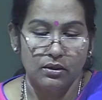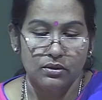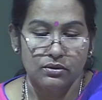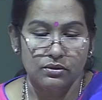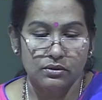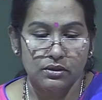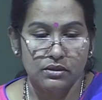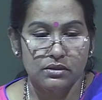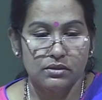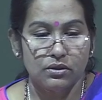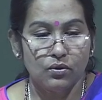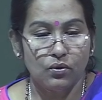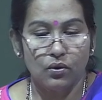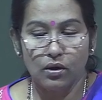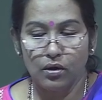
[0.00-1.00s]
So, this is the
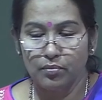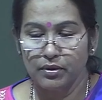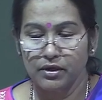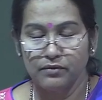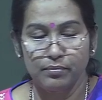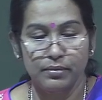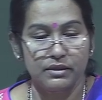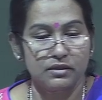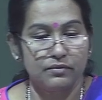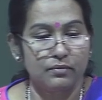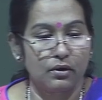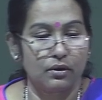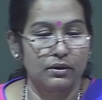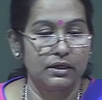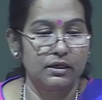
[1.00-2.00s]
whole purpose of
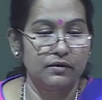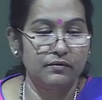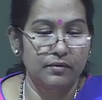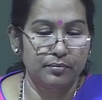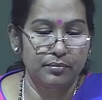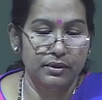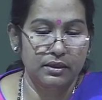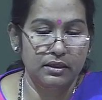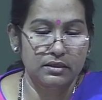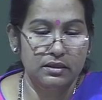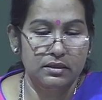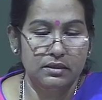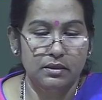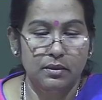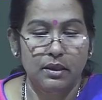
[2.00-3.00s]
cognitive apprenticeship.